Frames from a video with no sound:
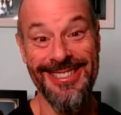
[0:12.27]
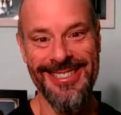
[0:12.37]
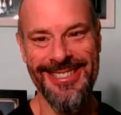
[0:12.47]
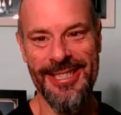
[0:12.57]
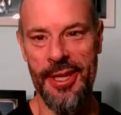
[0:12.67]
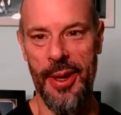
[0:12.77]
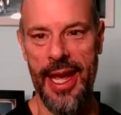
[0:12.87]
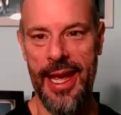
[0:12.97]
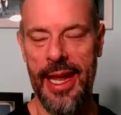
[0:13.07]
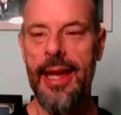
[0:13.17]
So,
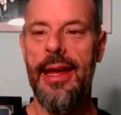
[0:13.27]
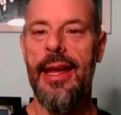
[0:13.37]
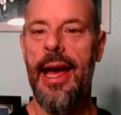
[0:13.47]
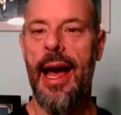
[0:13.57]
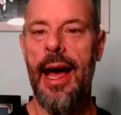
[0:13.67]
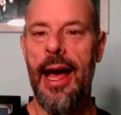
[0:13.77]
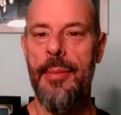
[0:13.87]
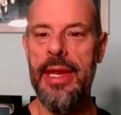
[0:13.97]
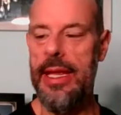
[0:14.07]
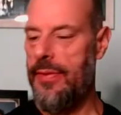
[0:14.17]
hey, I'm going
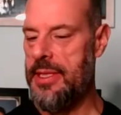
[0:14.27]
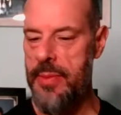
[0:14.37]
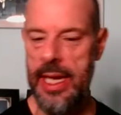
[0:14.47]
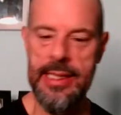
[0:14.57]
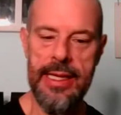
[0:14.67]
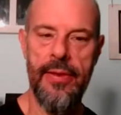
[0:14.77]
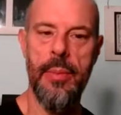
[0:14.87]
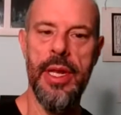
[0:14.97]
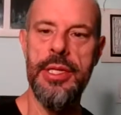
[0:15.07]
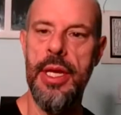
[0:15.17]
to give this a minute, see if
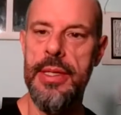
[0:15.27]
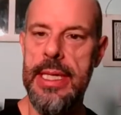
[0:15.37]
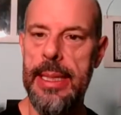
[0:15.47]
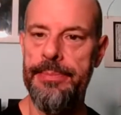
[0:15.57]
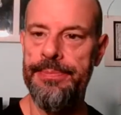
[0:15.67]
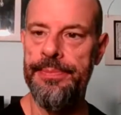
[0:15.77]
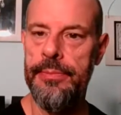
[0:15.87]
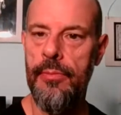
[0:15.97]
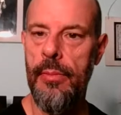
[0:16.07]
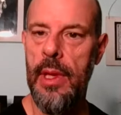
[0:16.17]
anybody shows up.
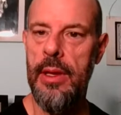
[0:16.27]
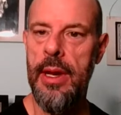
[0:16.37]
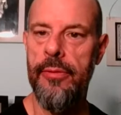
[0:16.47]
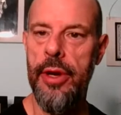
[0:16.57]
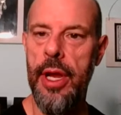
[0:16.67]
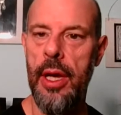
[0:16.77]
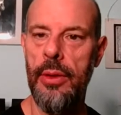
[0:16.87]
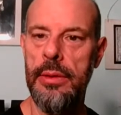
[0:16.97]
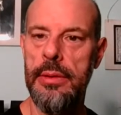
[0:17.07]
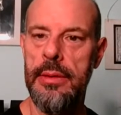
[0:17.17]
You never
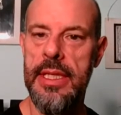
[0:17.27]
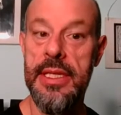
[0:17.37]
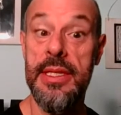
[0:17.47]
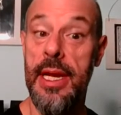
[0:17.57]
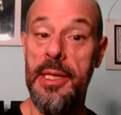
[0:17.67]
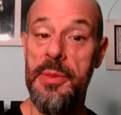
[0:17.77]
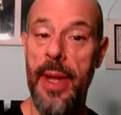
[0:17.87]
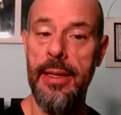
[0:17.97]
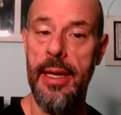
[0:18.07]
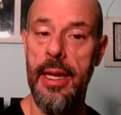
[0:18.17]
know. This is
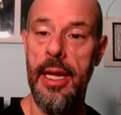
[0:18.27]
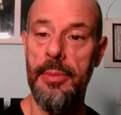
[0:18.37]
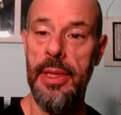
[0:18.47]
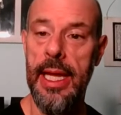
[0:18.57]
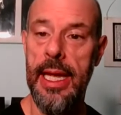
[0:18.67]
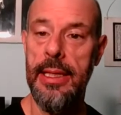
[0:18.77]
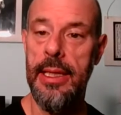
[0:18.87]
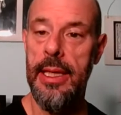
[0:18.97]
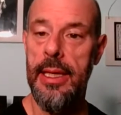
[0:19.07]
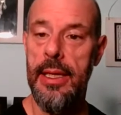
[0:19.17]
unexpected and unplanned.
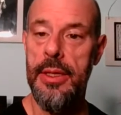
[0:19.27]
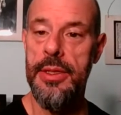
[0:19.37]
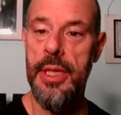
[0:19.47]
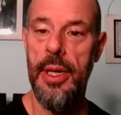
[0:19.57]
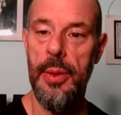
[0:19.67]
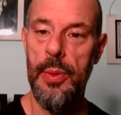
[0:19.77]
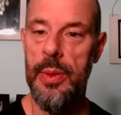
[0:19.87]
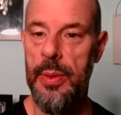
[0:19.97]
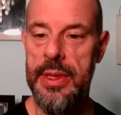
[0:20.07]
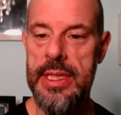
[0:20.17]
So we
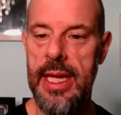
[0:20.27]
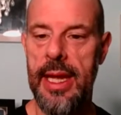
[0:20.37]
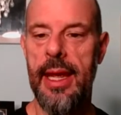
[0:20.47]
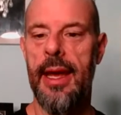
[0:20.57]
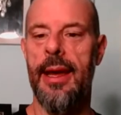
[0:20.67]
will see